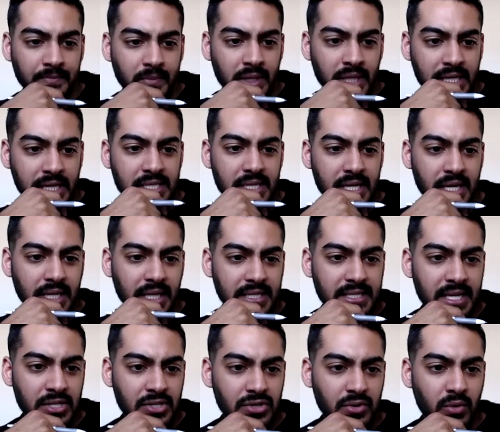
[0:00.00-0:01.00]
Let's
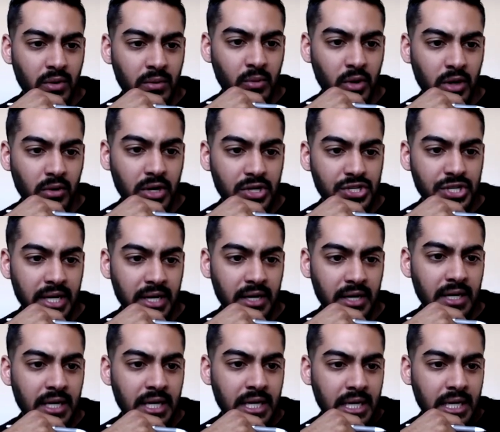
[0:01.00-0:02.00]
answer one more question
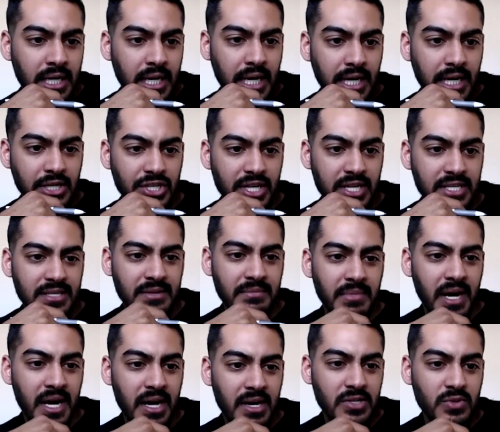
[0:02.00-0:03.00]
here. Justin
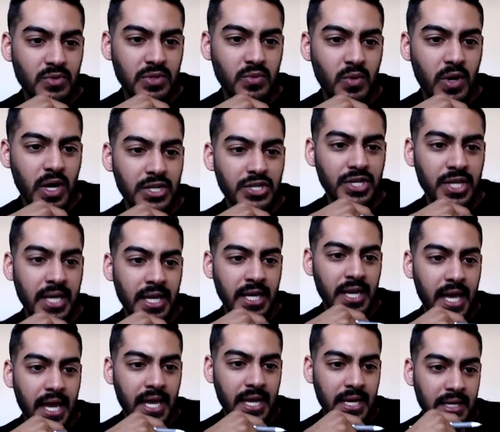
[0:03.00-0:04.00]
Myers was watching,
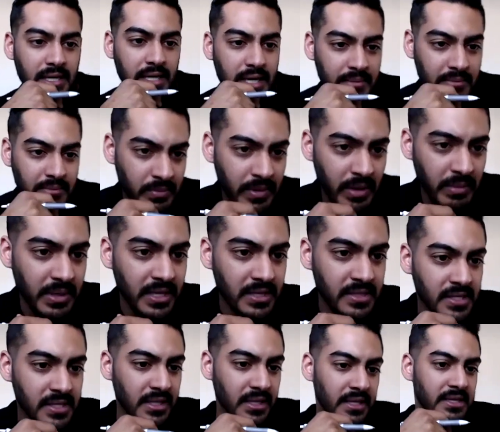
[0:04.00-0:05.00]
and or maybe he
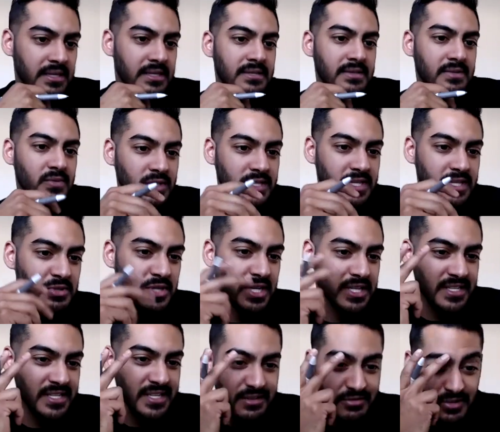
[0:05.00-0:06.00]
still is. What's up,
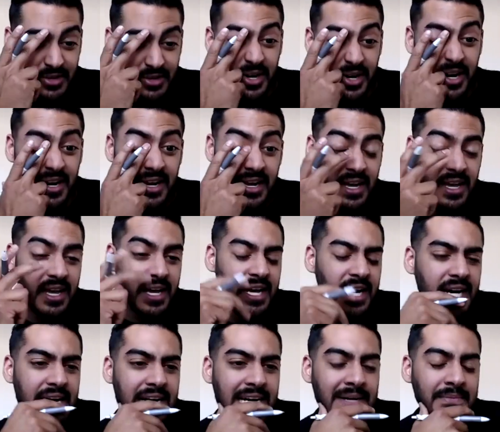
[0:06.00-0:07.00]
Justin? If you are,
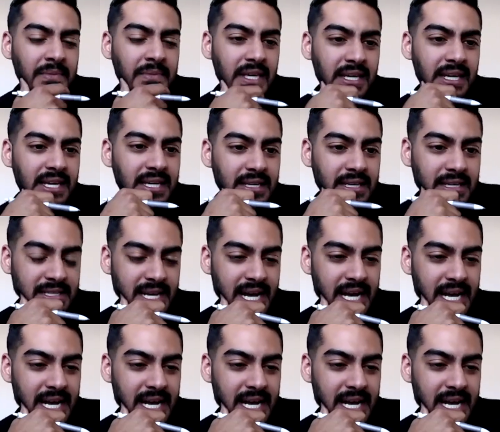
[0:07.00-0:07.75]
he's asking.